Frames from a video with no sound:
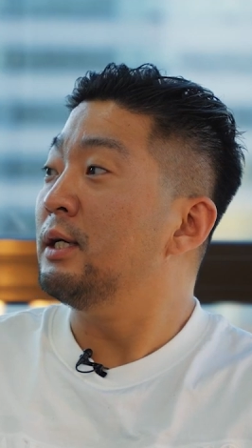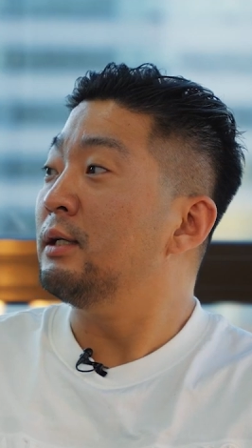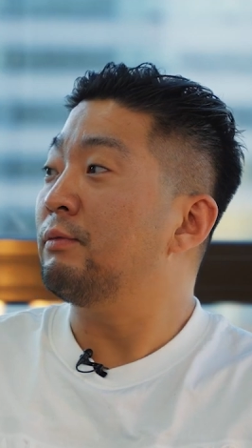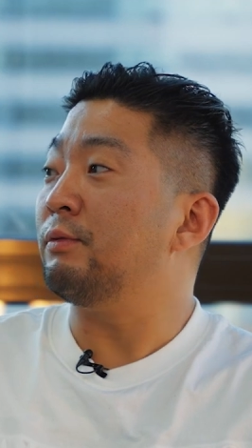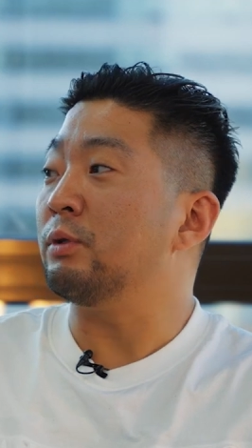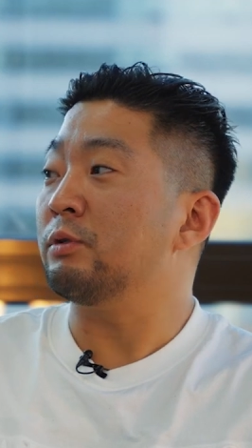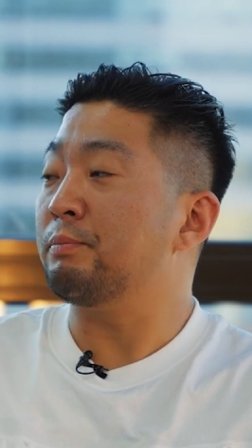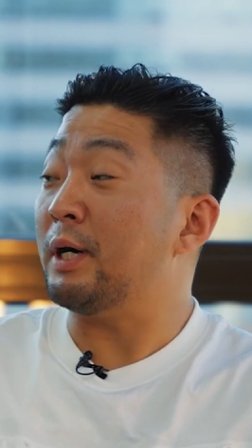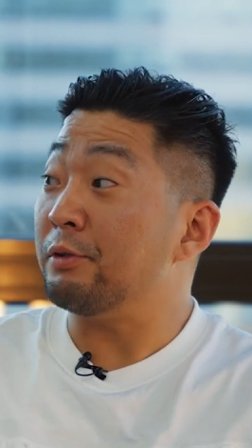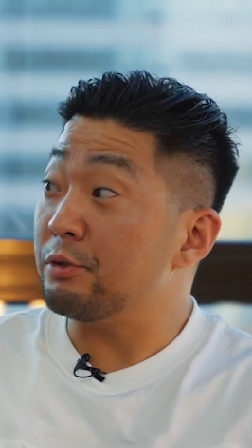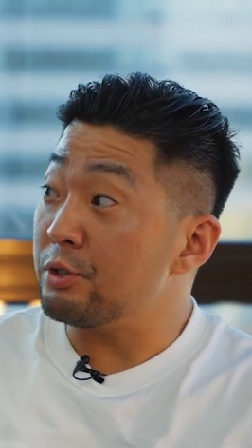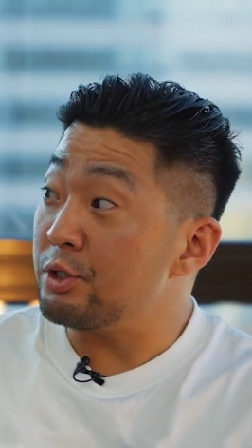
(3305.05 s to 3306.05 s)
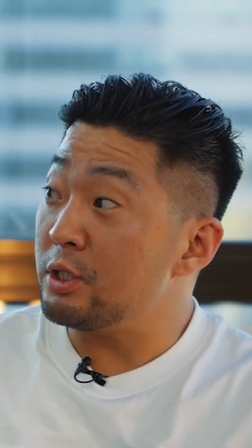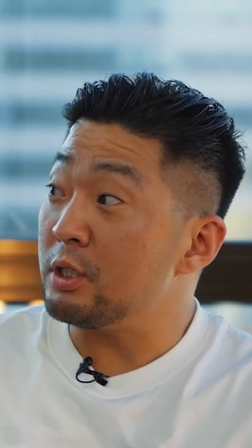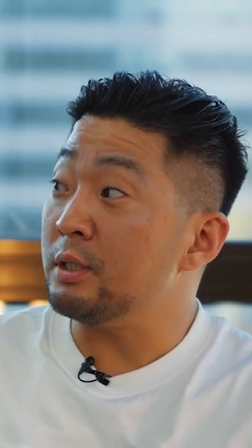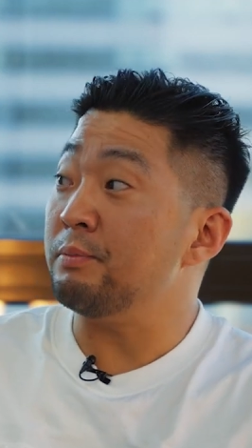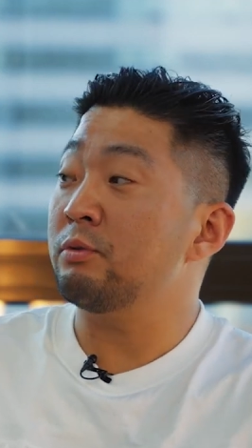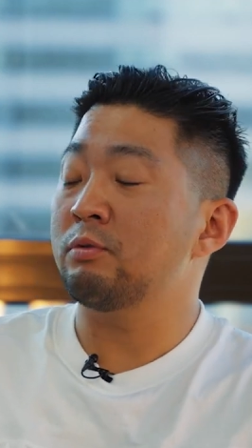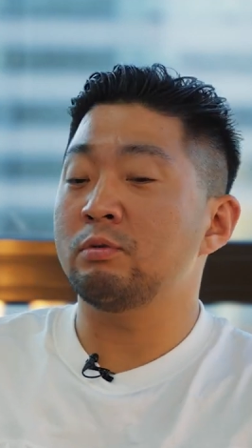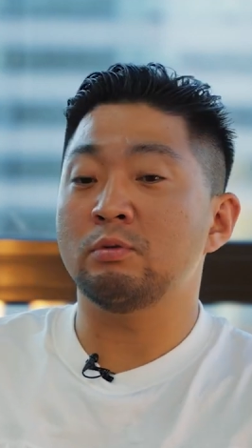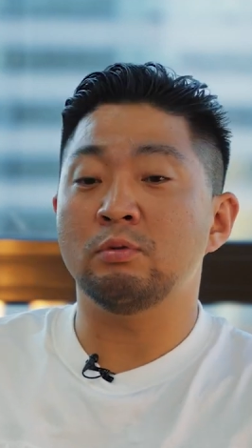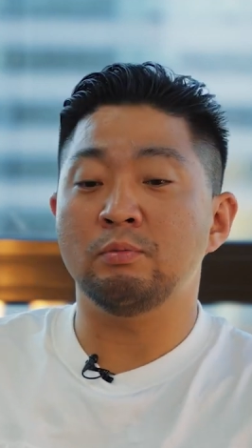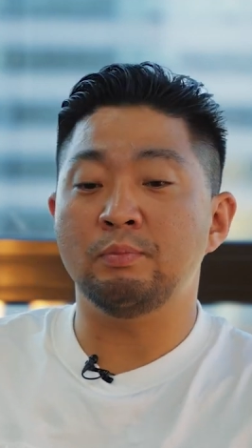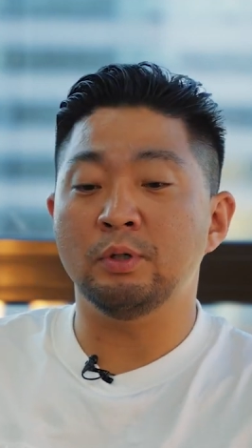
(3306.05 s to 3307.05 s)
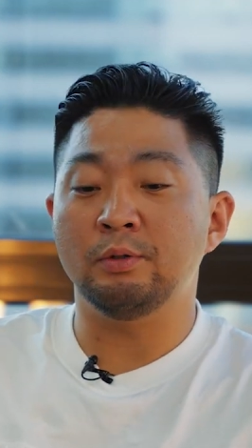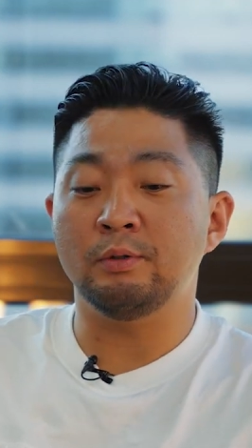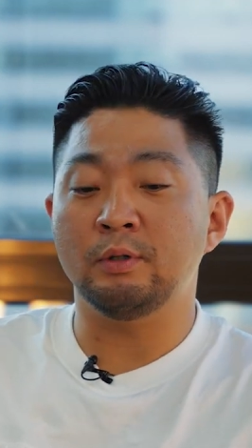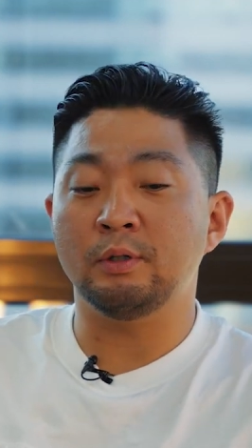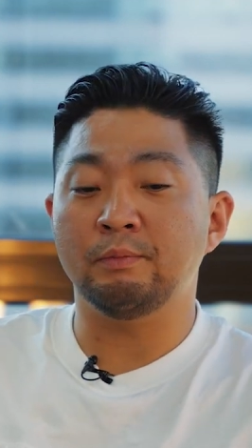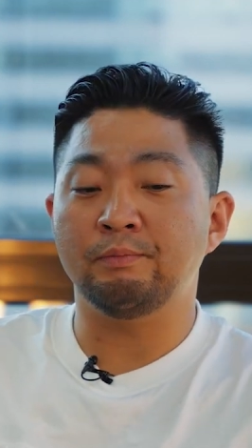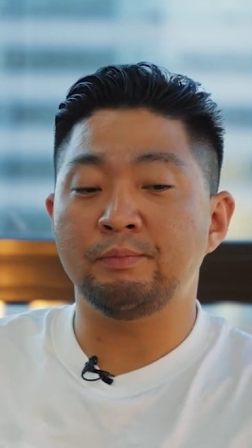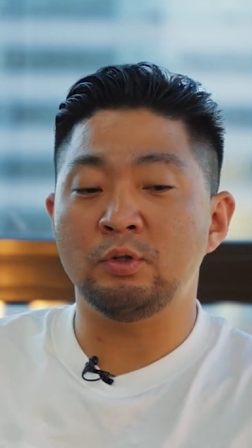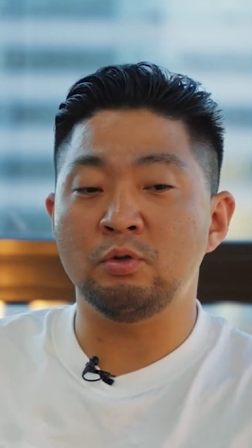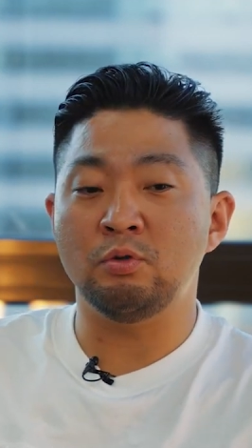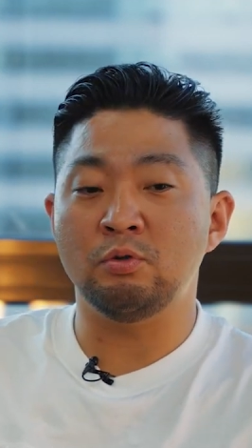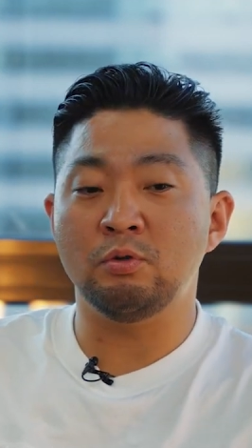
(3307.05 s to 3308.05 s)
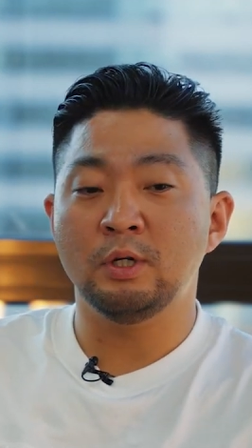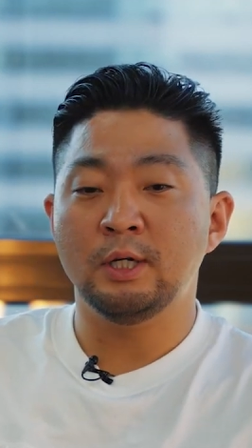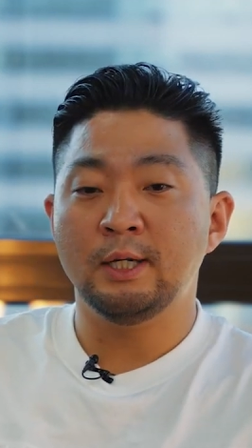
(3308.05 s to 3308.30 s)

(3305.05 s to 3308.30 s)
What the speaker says: for sponsorships to build in new